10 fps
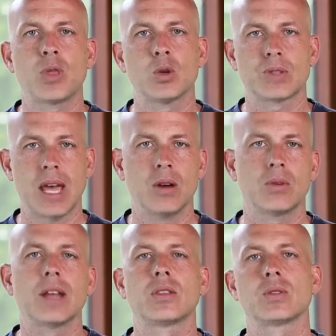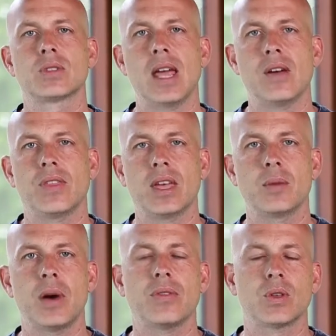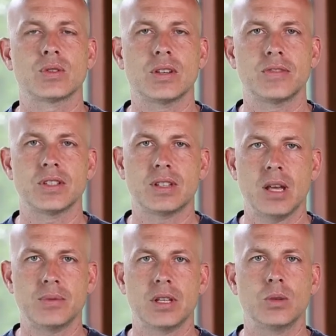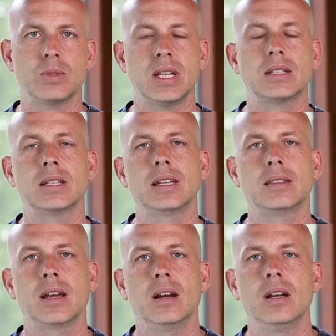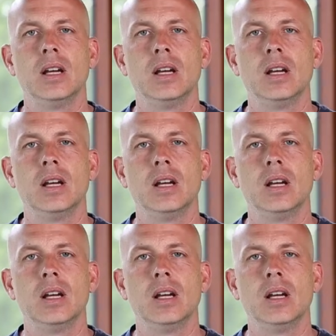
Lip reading: those out, write those down, think about those different steps that you would take to get there.